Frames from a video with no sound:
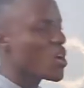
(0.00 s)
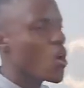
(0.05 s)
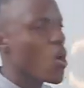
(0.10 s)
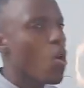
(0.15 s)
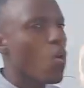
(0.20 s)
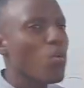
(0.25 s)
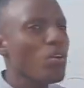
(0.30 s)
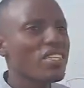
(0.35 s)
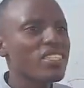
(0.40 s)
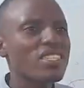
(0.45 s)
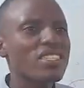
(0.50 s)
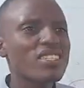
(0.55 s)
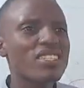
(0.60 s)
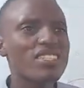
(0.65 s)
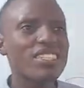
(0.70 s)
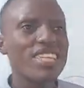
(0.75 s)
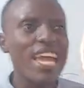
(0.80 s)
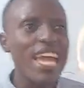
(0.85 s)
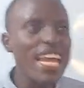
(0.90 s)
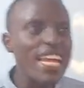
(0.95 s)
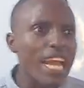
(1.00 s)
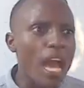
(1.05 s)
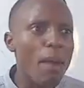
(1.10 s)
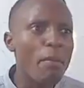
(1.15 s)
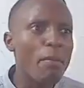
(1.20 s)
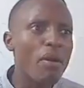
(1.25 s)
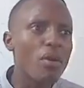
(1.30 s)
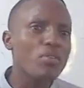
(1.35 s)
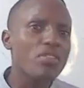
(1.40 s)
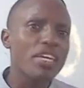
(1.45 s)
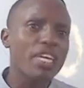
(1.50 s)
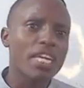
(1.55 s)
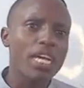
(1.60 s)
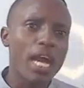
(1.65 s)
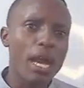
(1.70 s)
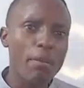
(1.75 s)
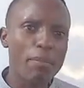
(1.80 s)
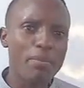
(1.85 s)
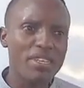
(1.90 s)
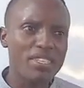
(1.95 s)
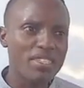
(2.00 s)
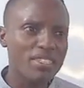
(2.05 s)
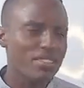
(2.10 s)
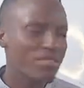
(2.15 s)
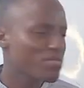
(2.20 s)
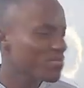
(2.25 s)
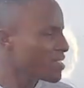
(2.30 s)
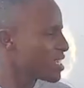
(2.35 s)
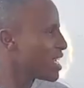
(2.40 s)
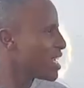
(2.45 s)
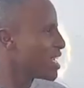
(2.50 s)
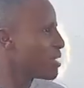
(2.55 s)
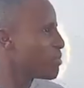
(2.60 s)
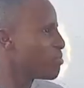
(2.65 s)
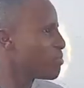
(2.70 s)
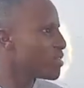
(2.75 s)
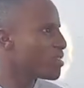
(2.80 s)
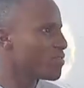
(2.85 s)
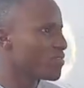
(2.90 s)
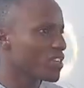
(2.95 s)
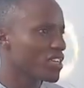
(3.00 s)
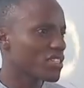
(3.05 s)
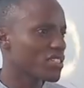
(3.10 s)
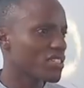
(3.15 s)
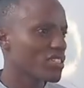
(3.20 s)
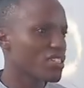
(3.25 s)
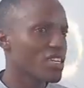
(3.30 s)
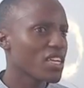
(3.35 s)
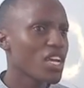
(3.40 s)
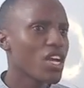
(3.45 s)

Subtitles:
we just say about the carpets previously.